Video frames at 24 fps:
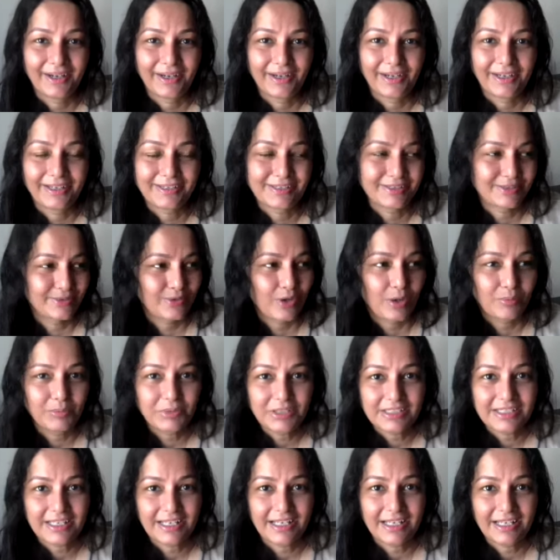it's a normal
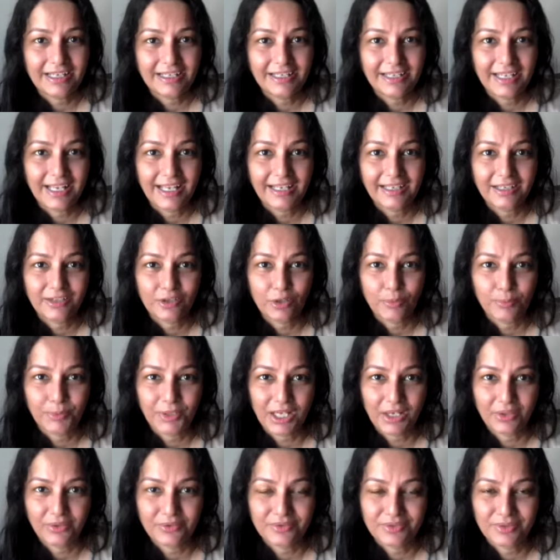day and a normal
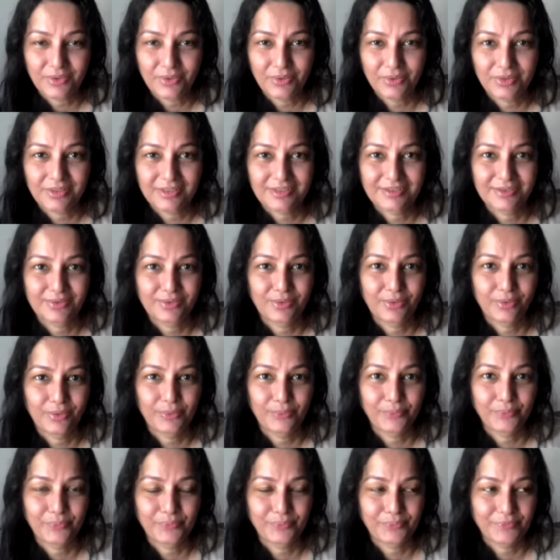household, so
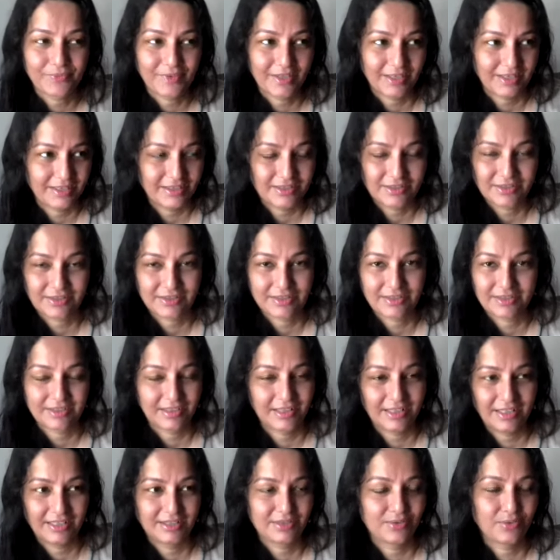it's
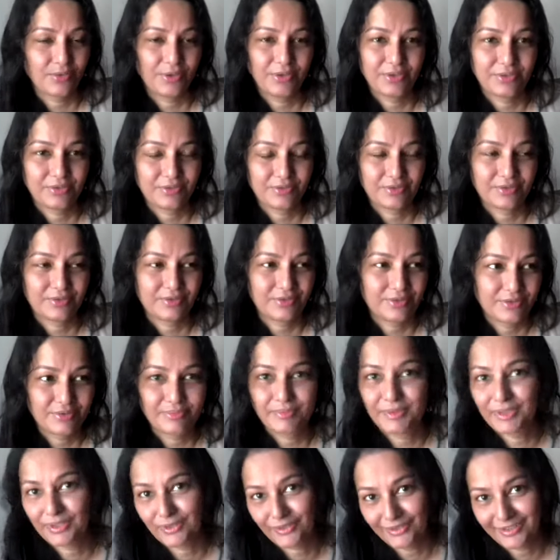going to
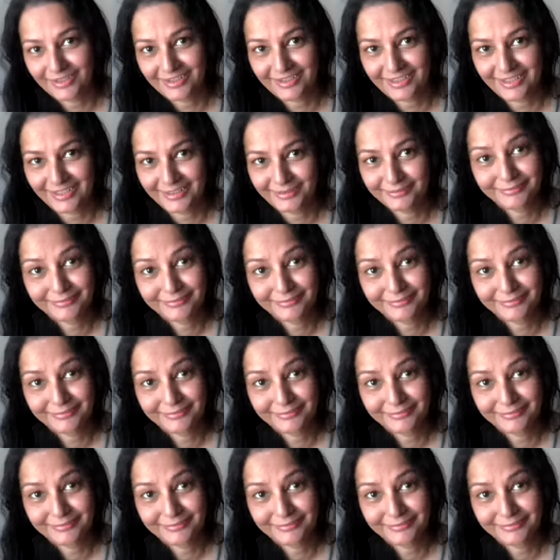be noisy.